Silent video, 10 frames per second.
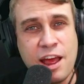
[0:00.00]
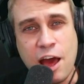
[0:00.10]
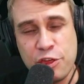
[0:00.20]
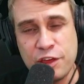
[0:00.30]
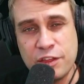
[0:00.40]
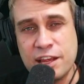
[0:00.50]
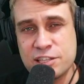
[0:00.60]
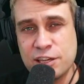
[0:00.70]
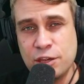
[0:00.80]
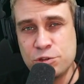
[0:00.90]
I think the next
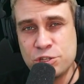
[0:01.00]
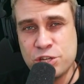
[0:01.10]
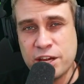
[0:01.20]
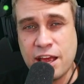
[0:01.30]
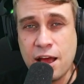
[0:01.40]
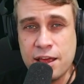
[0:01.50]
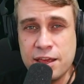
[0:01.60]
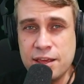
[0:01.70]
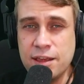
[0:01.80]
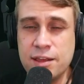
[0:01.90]
thing you should check out
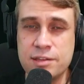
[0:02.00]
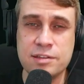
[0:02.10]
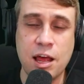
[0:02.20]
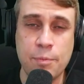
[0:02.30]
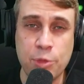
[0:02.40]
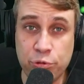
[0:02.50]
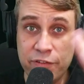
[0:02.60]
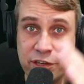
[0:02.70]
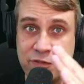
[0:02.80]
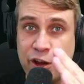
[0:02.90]
is the
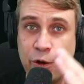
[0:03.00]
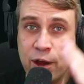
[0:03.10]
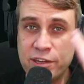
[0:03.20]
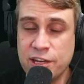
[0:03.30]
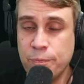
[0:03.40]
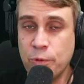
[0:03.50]
previous video I did